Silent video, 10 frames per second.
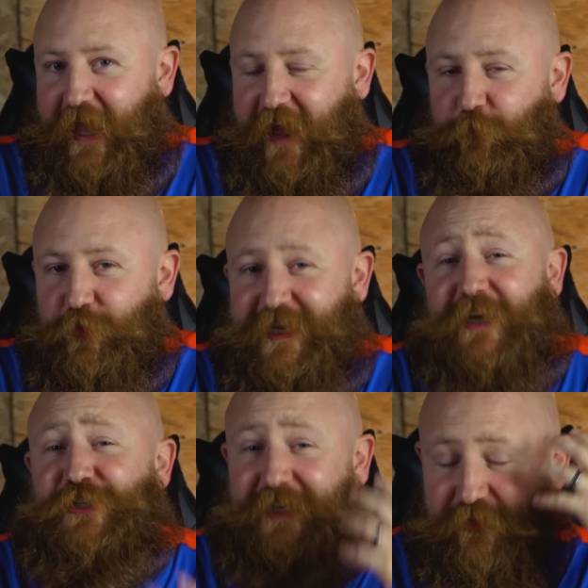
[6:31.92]
they have
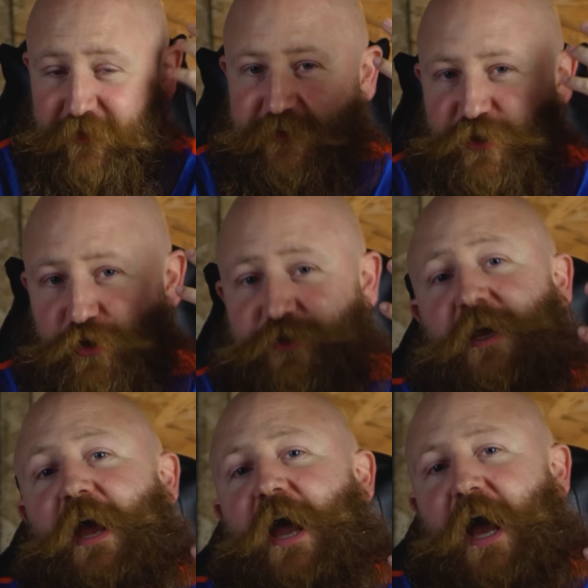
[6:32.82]
protection, even if it's just
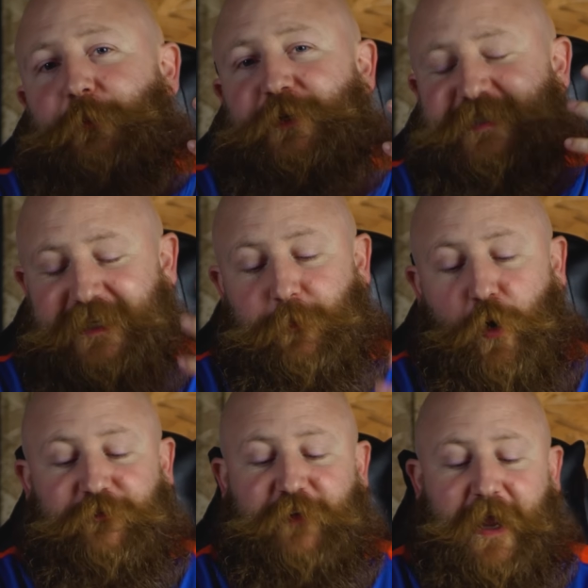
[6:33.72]
a placebo
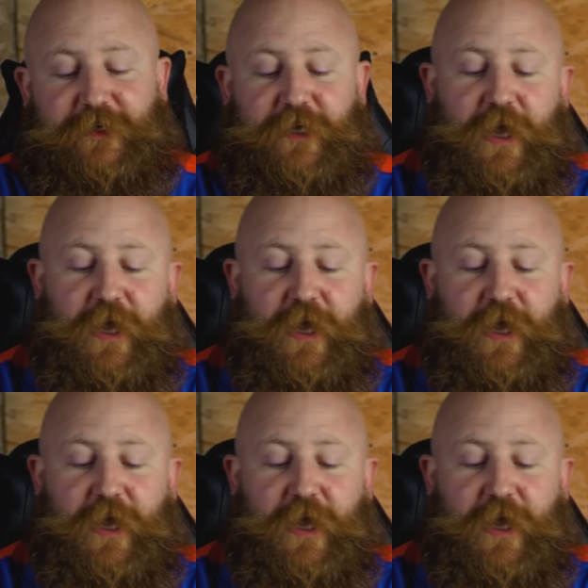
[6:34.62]
effect,